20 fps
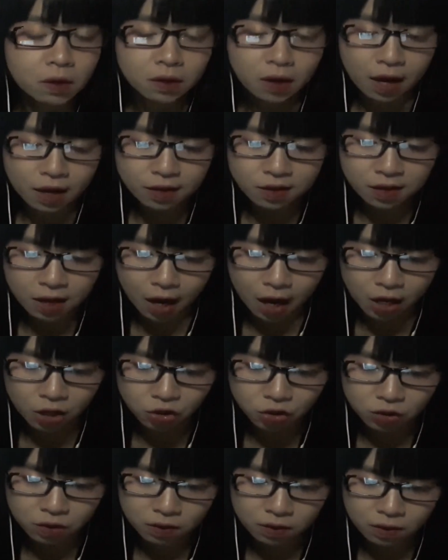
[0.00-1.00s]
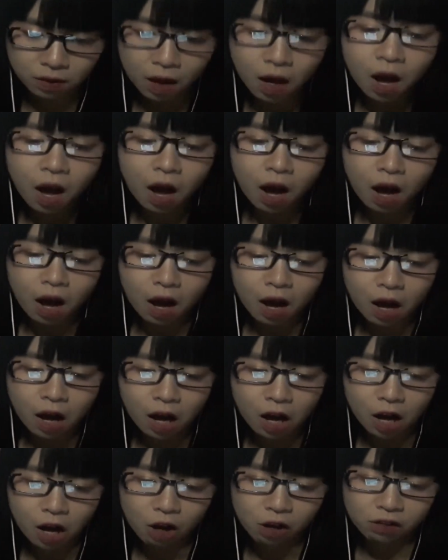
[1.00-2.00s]
Nice catch.
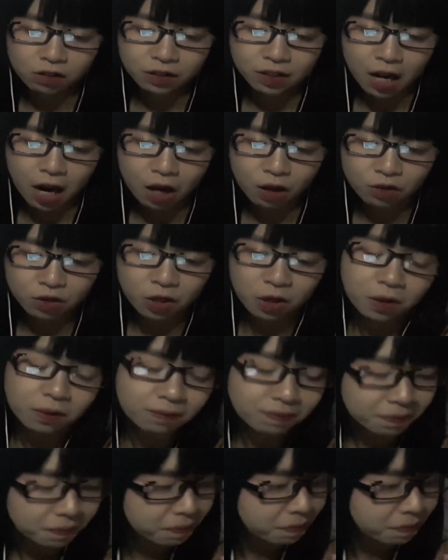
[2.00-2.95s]
Oh, Naruto.